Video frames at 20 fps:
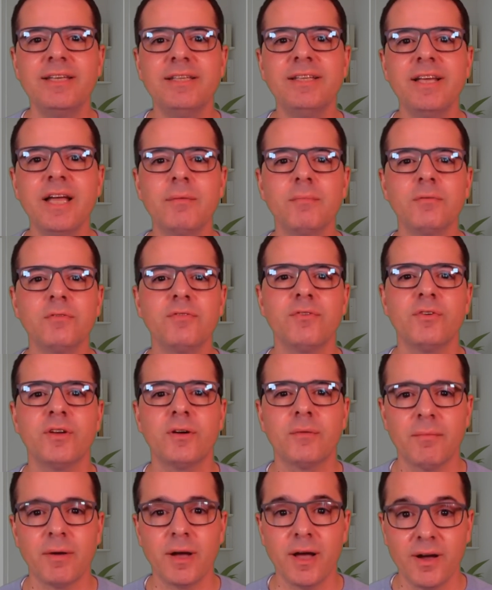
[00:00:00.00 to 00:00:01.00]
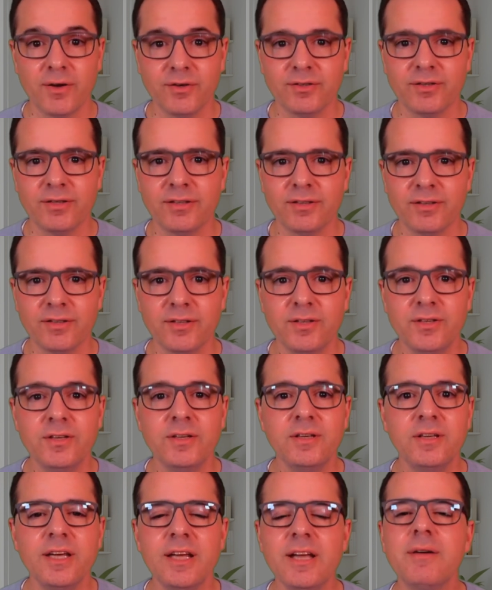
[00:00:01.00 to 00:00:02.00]
Tables for comparisons,
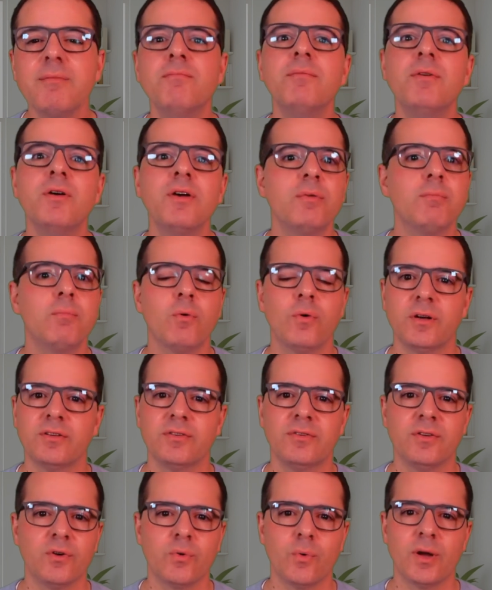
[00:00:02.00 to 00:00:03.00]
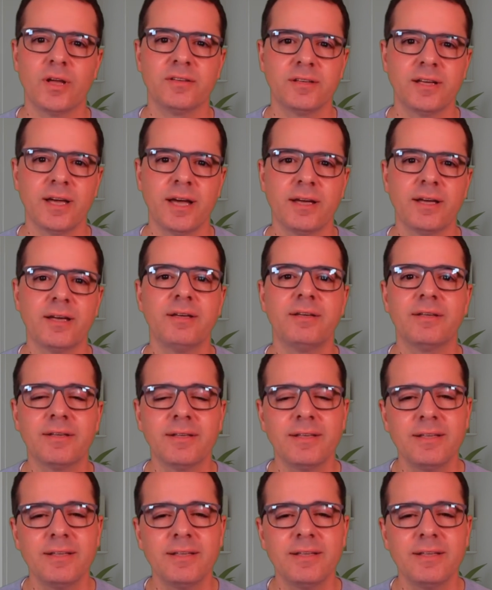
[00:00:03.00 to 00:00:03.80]
bullet points for quick scanning,